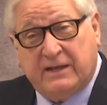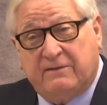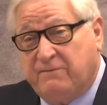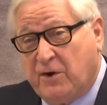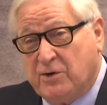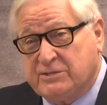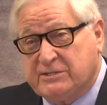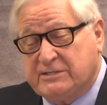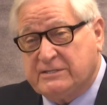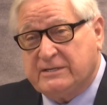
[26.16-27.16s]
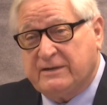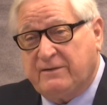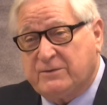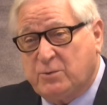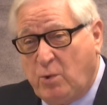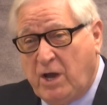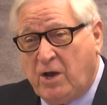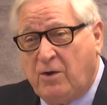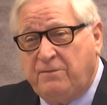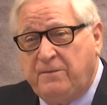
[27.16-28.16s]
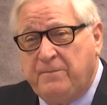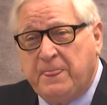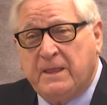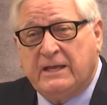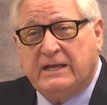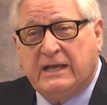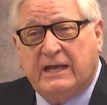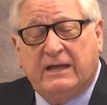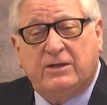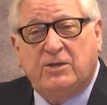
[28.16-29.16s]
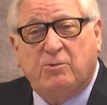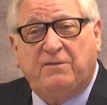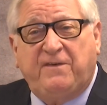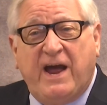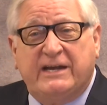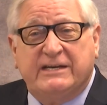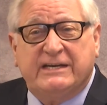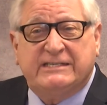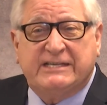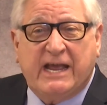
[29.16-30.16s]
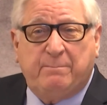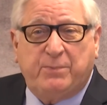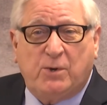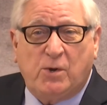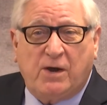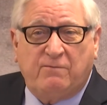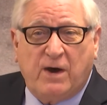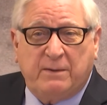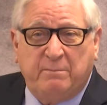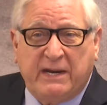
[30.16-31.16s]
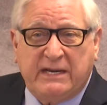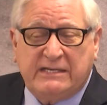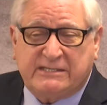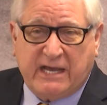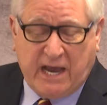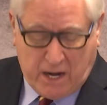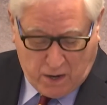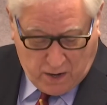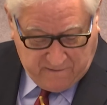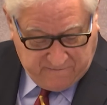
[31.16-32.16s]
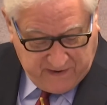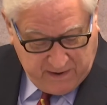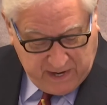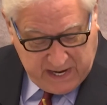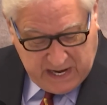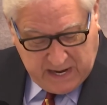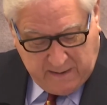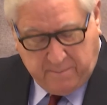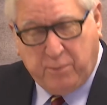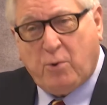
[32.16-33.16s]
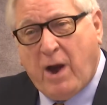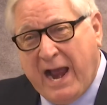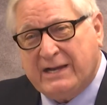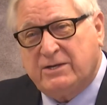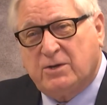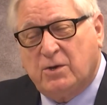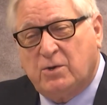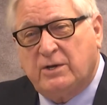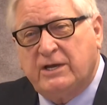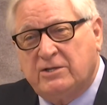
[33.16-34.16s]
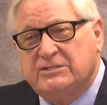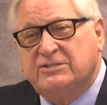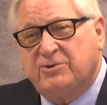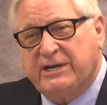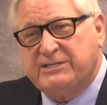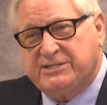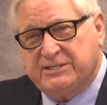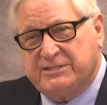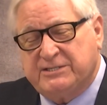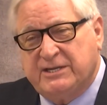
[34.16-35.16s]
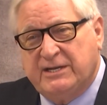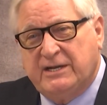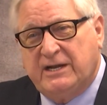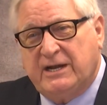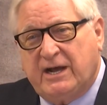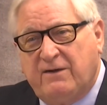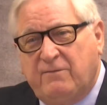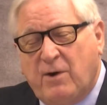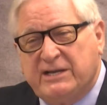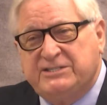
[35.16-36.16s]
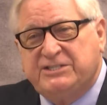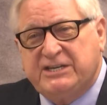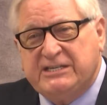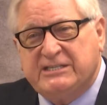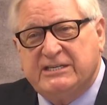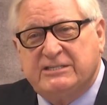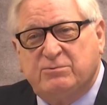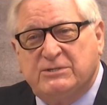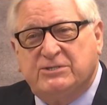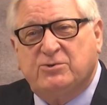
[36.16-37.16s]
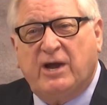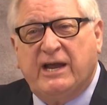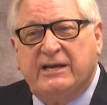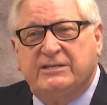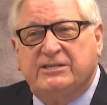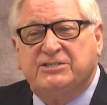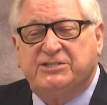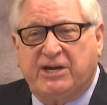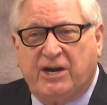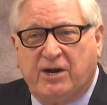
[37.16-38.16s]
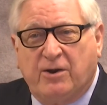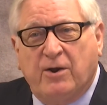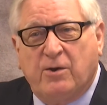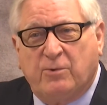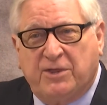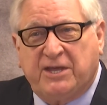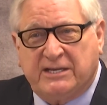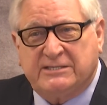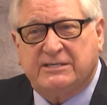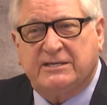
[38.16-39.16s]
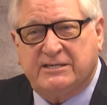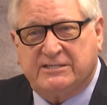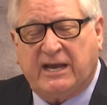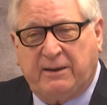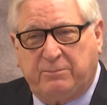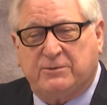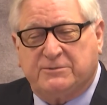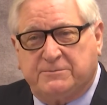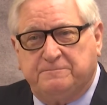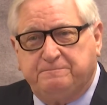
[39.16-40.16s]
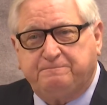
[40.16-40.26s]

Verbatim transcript: In verse 12, you will find an example of what many say are very practical illustrations of what Jesus was trying to share with his disciples.